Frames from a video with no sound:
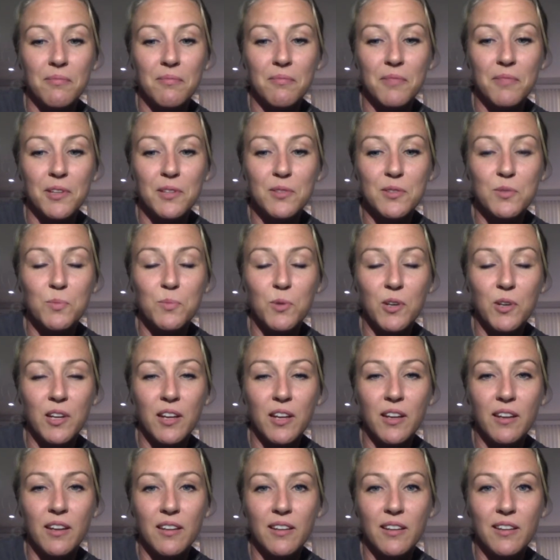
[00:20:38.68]
It's
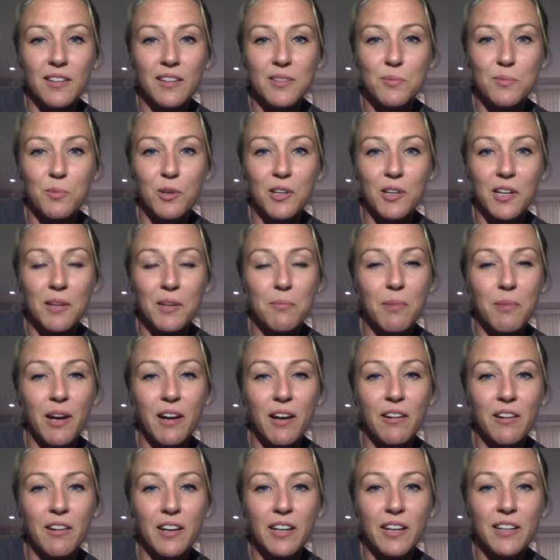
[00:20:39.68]
pretty
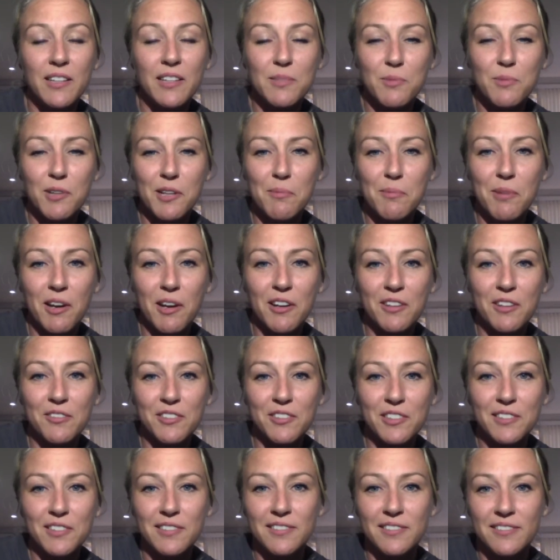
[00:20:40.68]
empowering. It's pretty powerful.